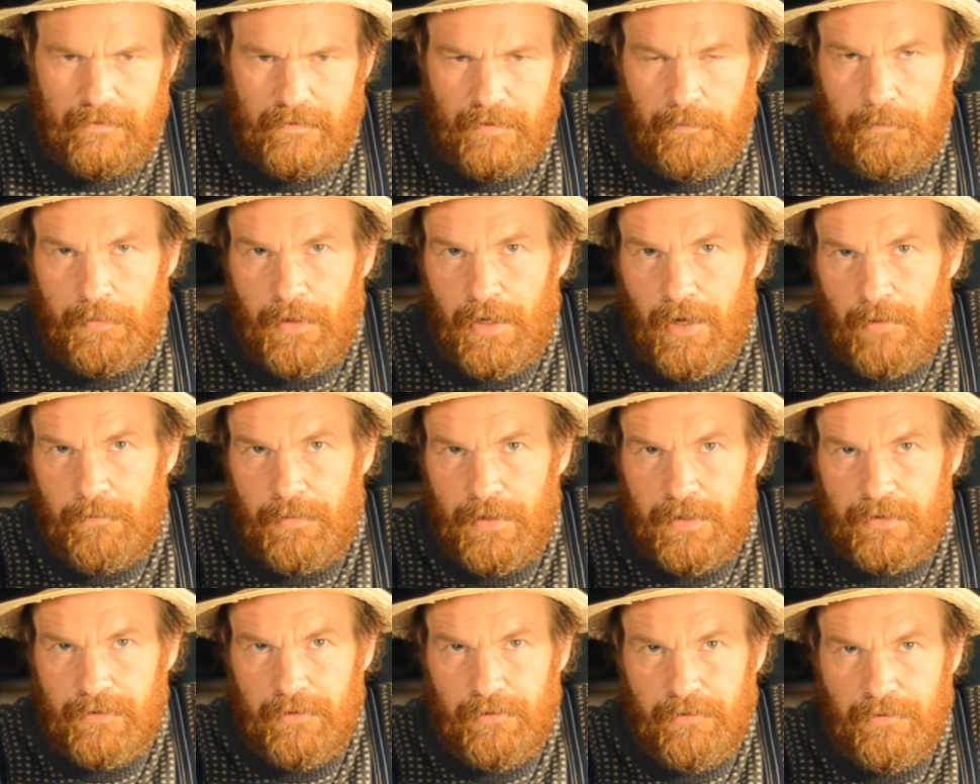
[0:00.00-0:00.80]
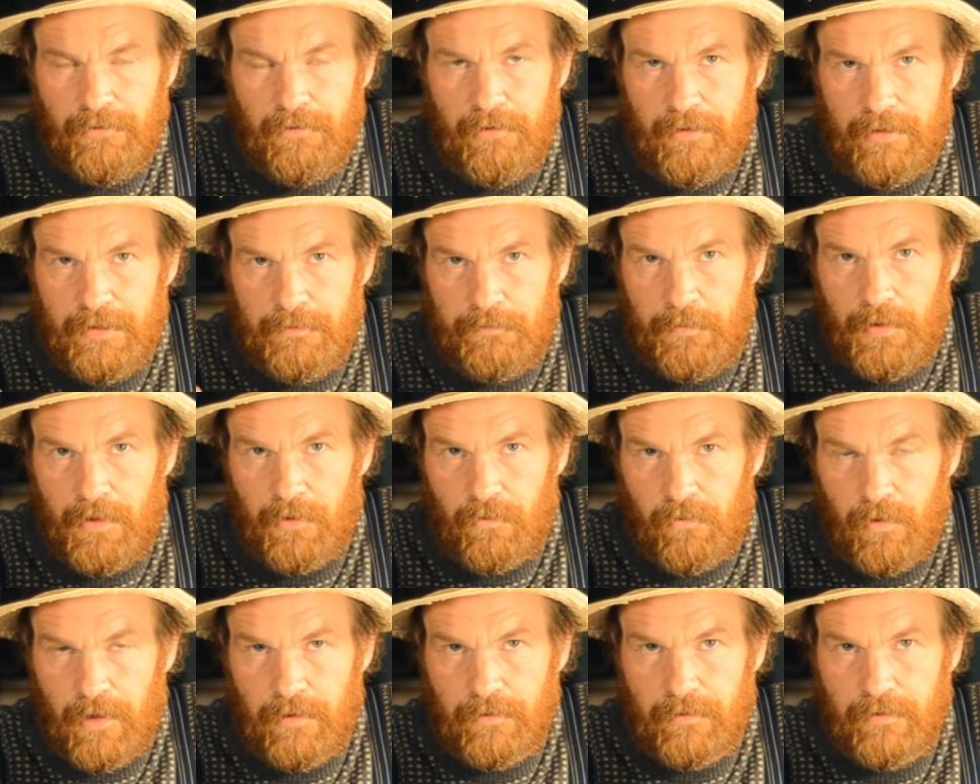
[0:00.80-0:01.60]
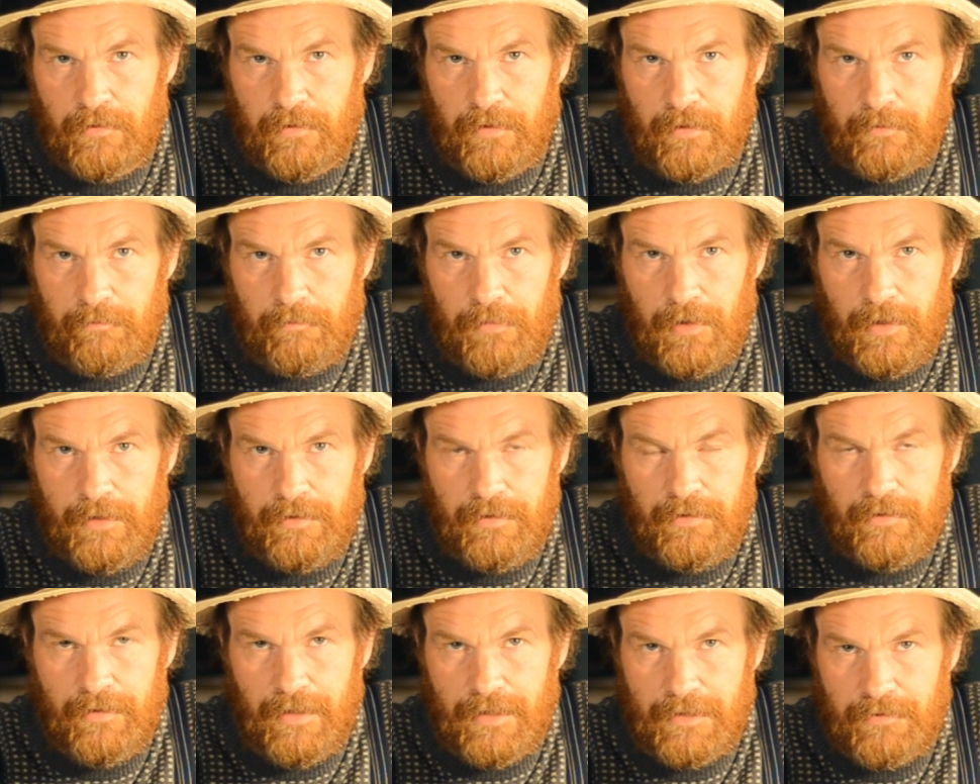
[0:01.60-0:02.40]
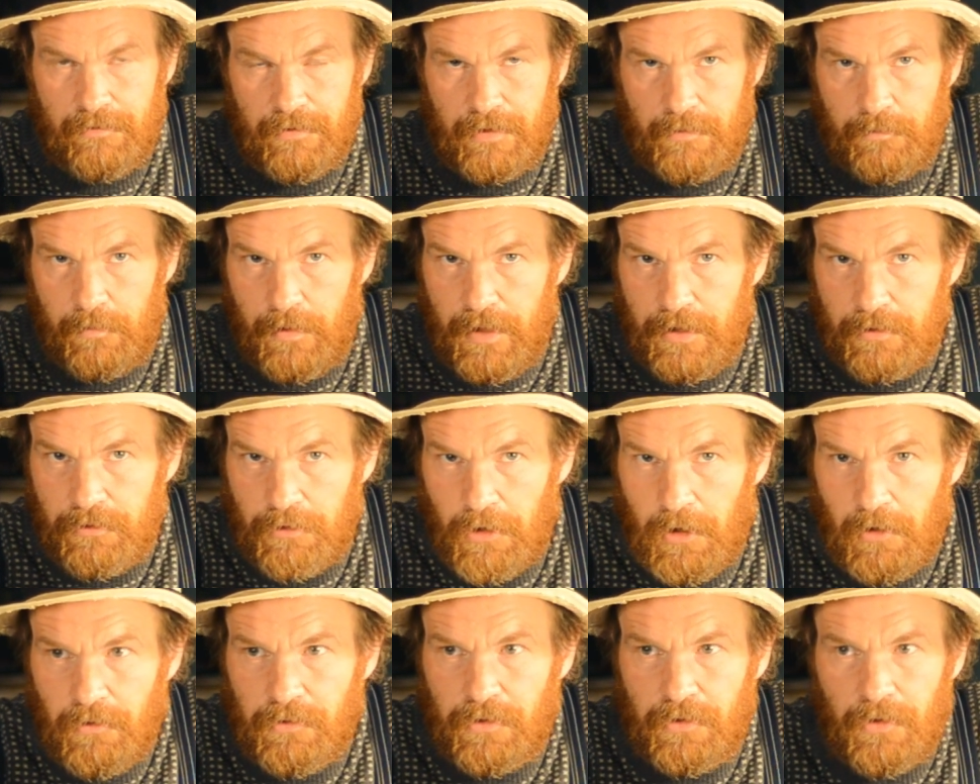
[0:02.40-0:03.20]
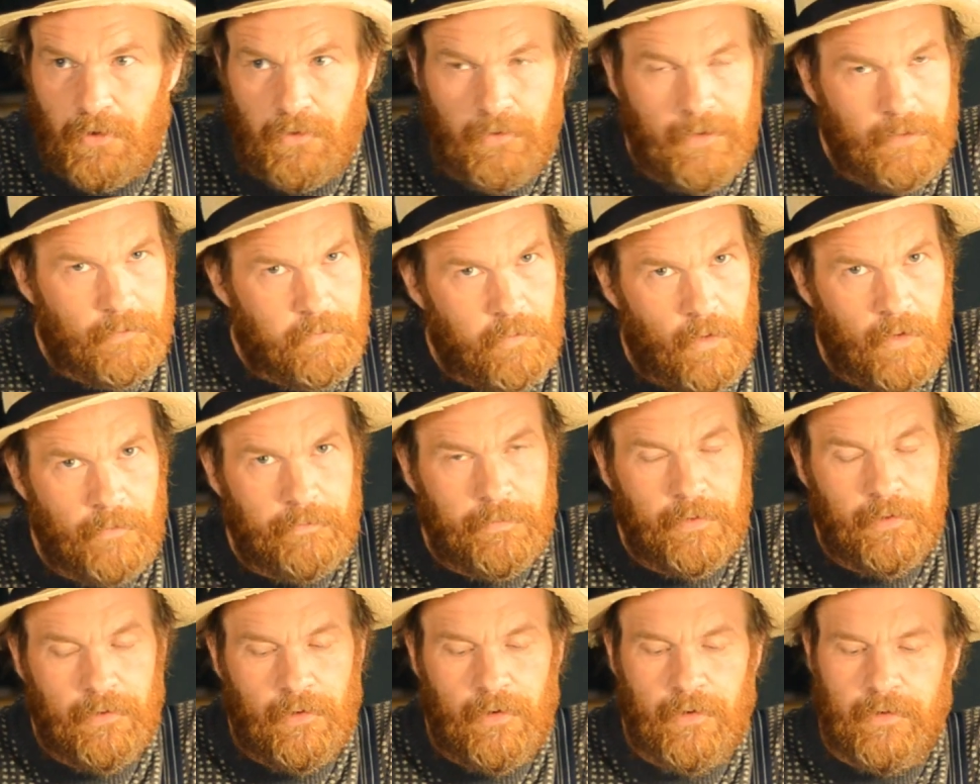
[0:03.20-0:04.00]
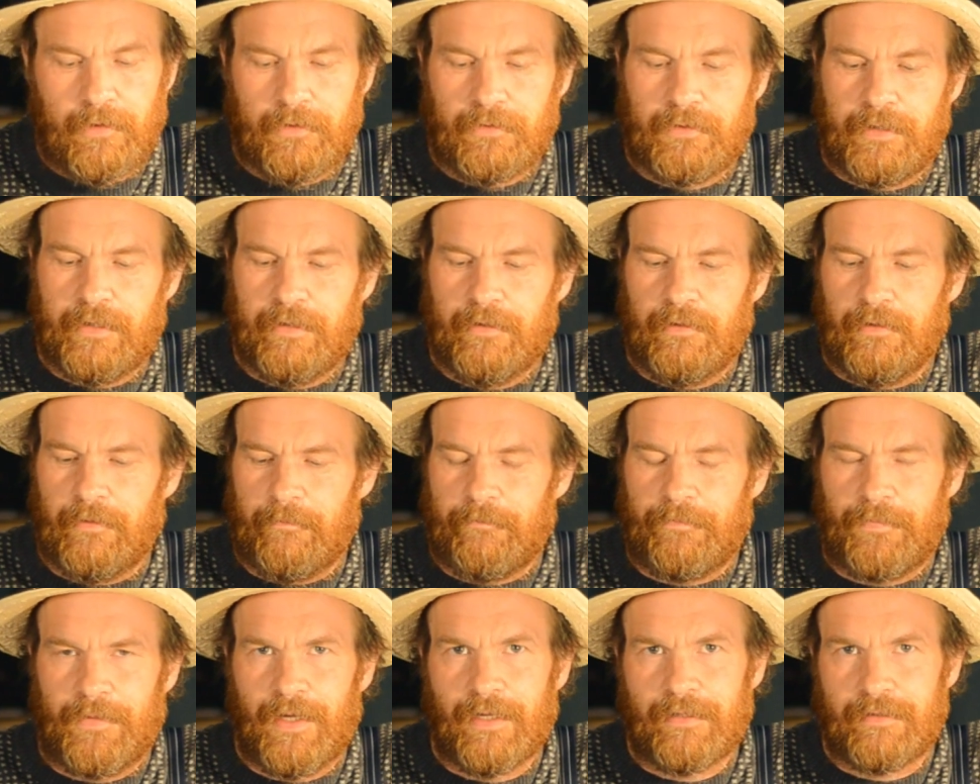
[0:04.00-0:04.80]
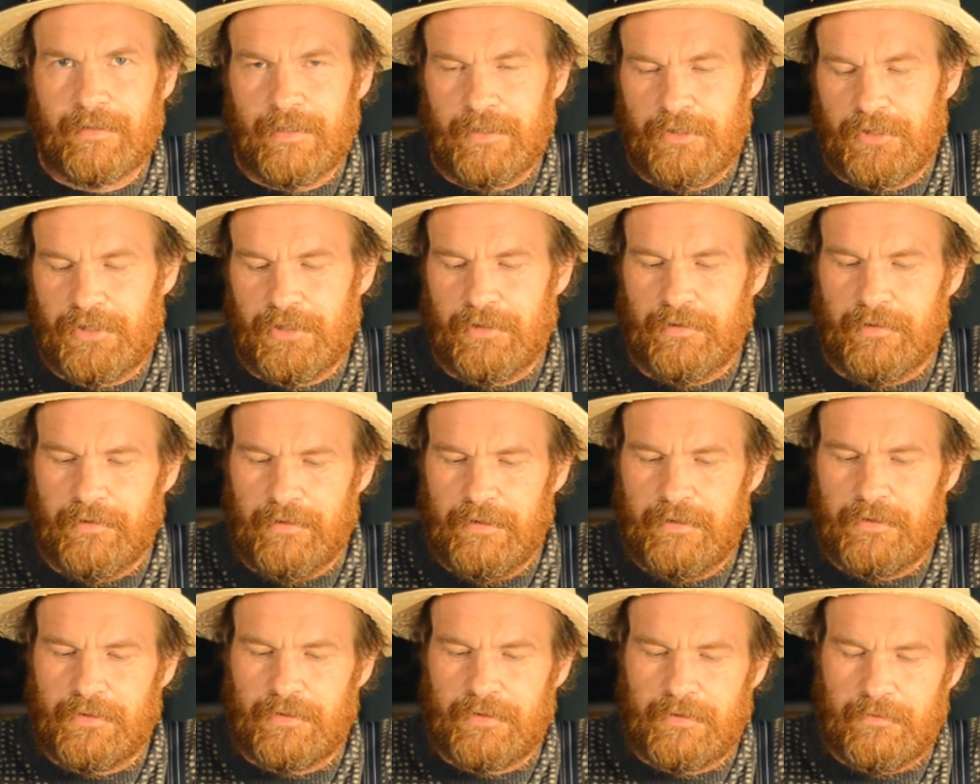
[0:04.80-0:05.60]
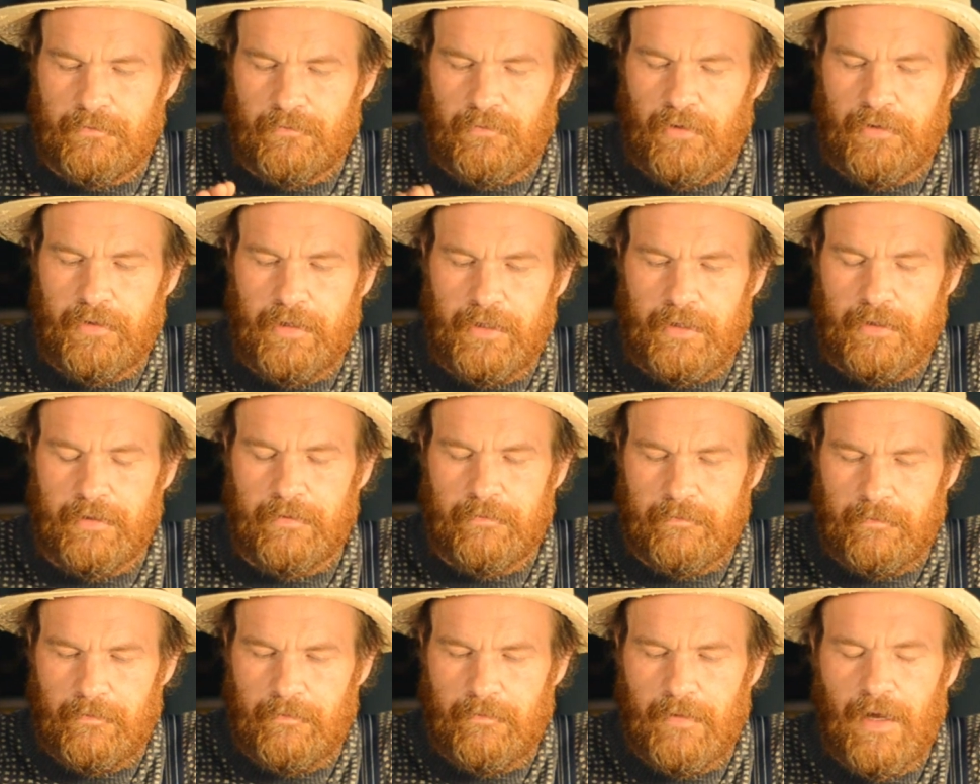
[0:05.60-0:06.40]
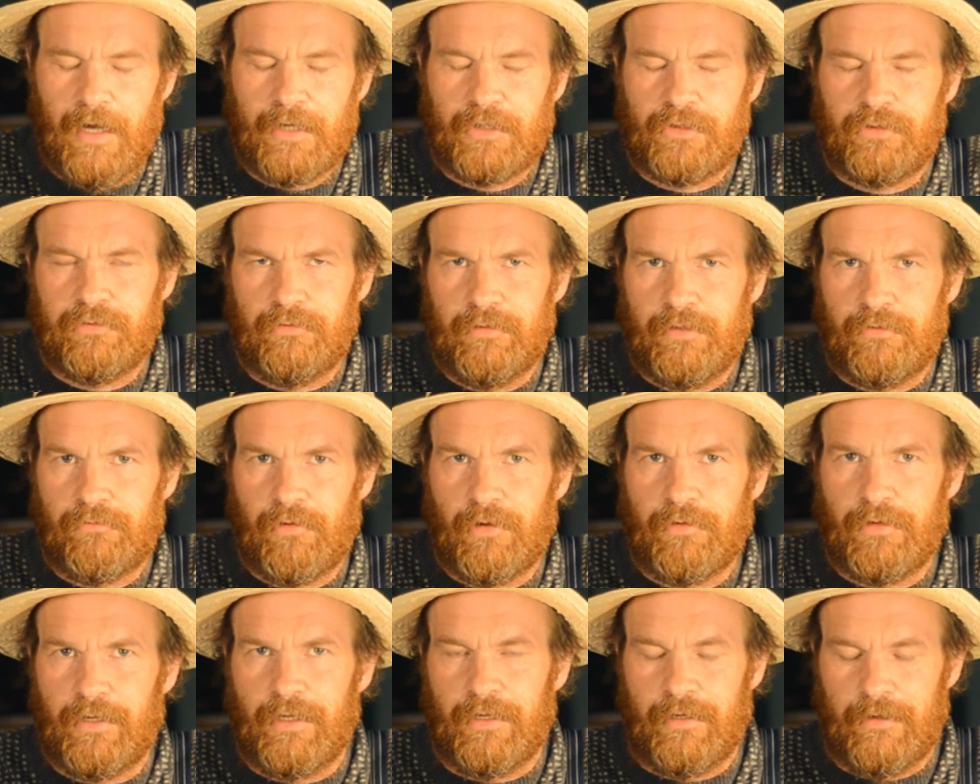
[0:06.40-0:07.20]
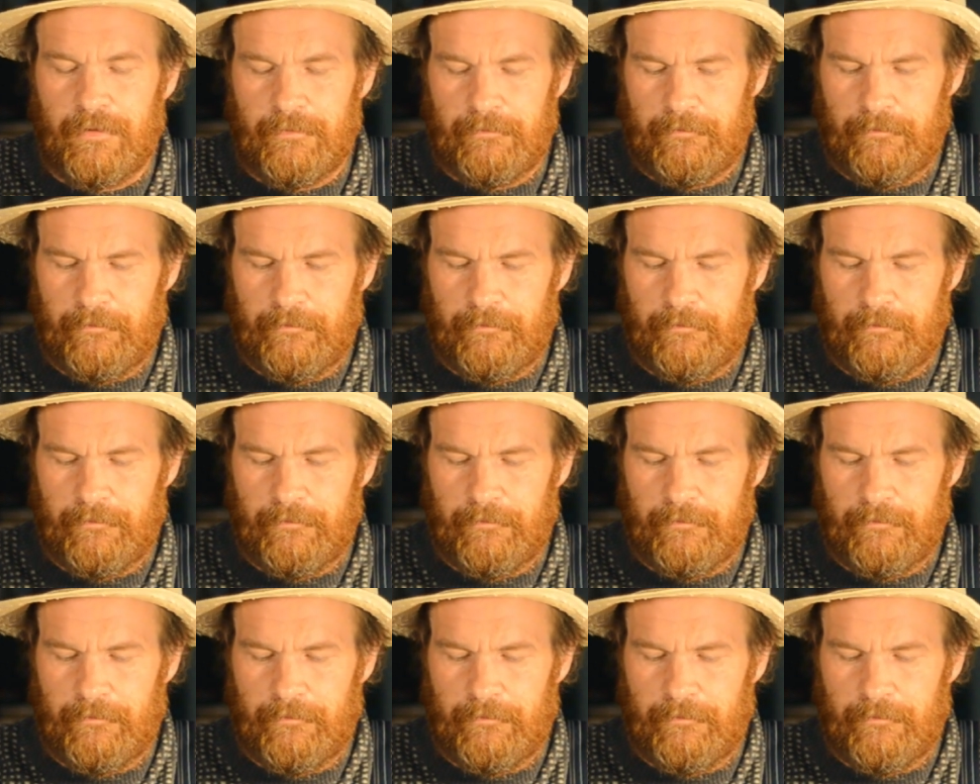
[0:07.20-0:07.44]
The PIP cylinder is being welded and plated as we speak though, so it won't be long until that engine is running. Actually running.